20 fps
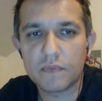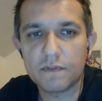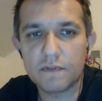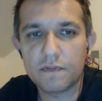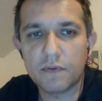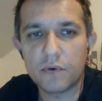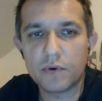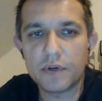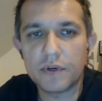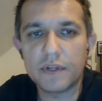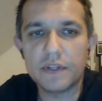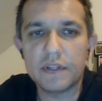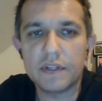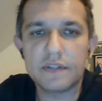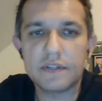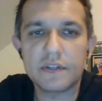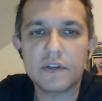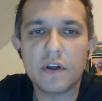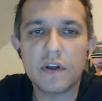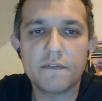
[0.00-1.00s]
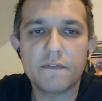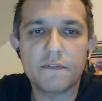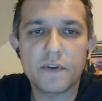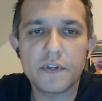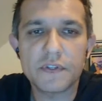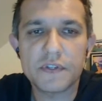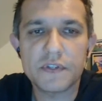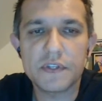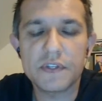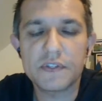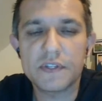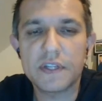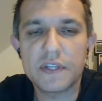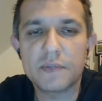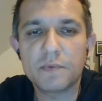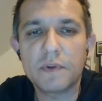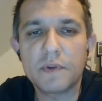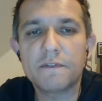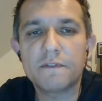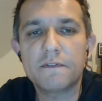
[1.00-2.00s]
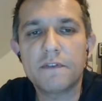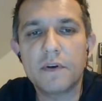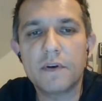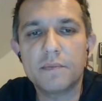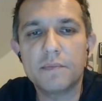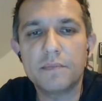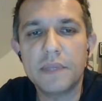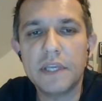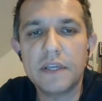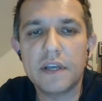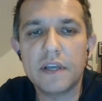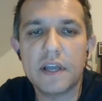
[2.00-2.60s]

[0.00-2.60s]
for the conferences that will be